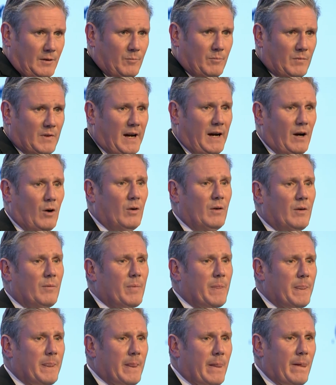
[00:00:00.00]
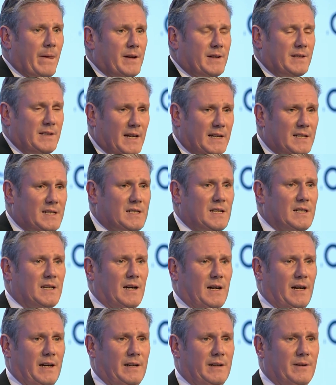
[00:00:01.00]
Now,
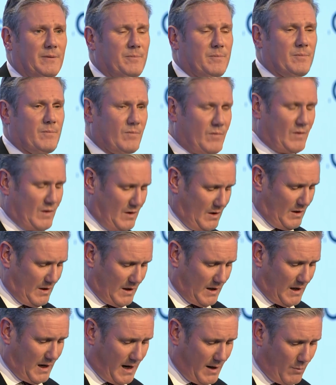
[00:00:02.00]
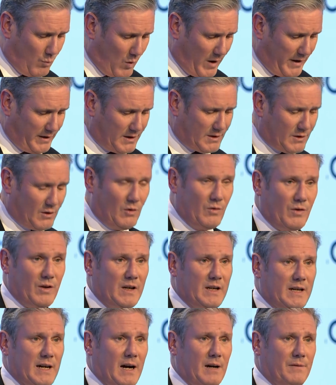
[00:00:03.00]
yesterday, I went on the
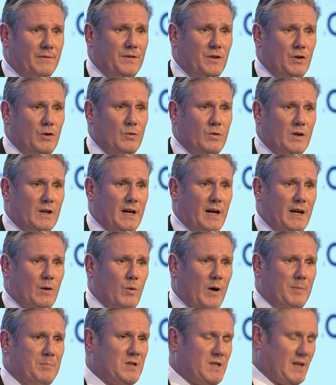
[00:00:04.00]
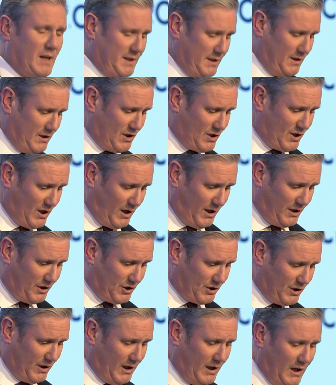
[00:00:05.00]
Gov.uk website in
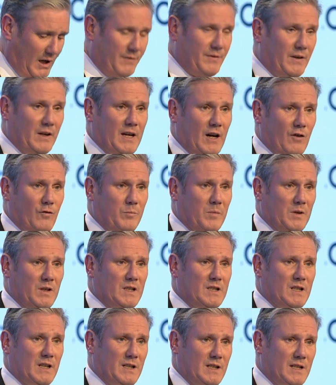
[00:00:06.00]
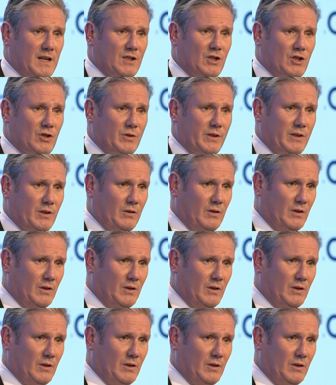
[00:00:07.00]
search of the government's industrial